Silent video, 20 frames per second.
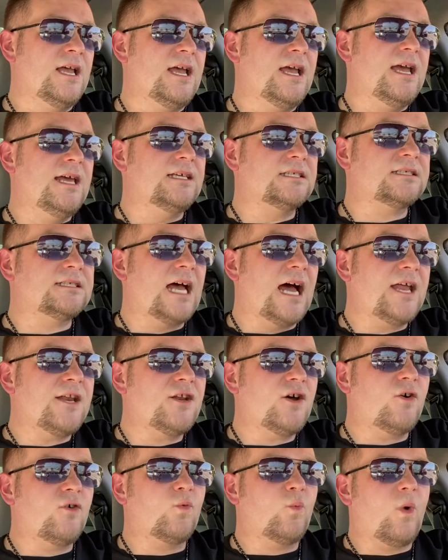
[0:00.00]
It is not
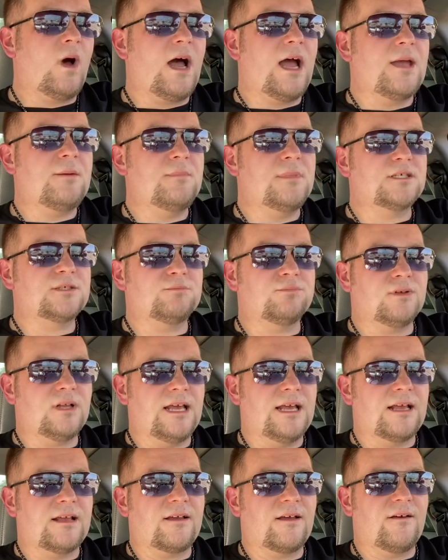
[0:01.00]
known why Miss
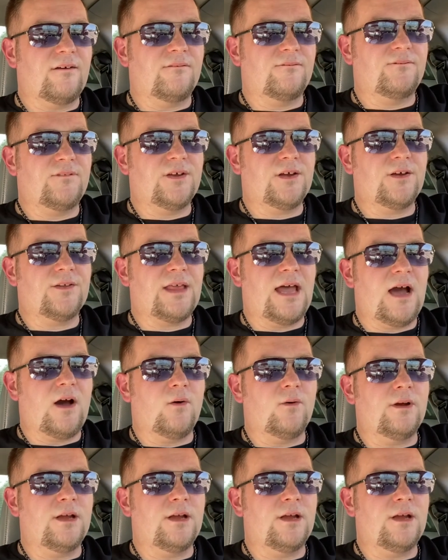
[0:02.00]
Blank filled out